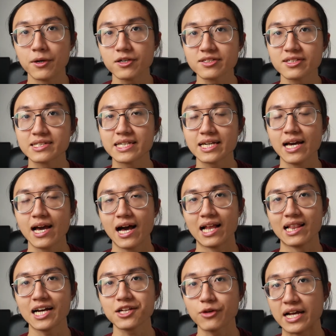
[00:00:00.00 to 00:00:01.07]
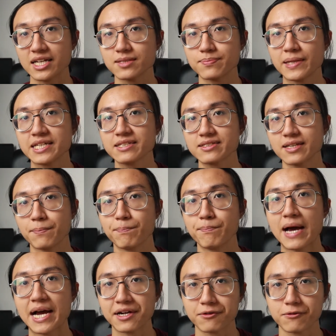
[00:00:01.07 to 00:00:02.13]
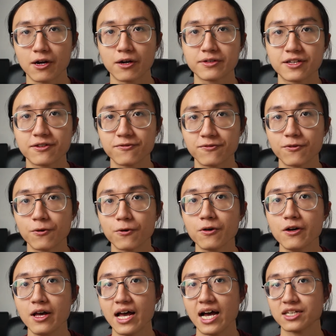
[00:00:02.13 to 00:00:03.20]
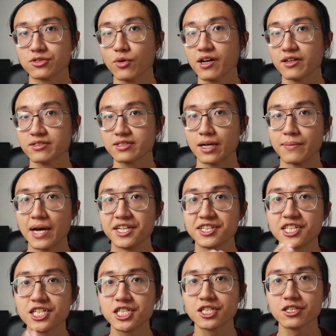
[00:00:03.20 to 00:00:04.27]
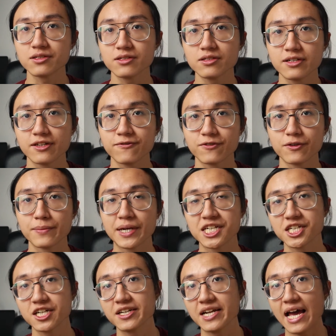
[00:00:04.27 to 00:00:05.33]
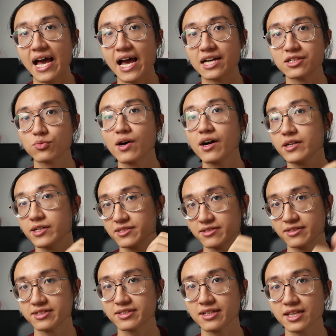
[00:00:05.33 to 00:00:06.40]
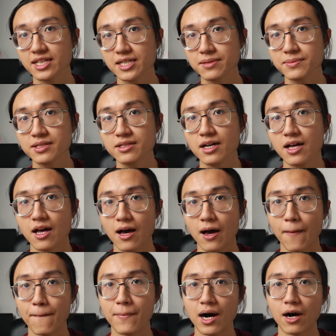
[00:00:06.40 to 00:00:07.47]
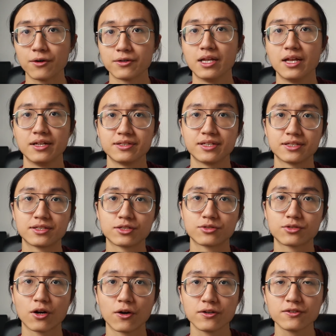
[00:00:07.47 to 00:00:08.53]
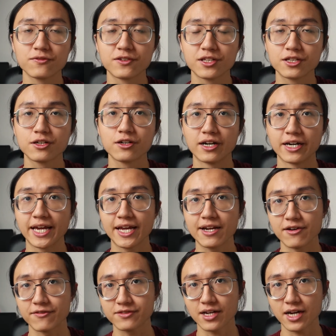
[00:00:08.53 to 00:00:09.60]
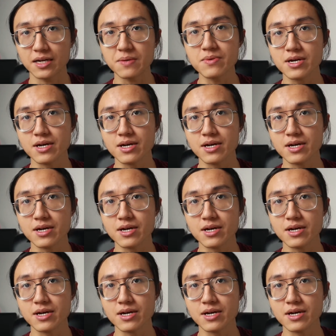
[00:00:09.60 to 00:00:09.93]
personally, I like to explain some background info as well as some additional information as well as disclaimer about the tutorial video ahead of time.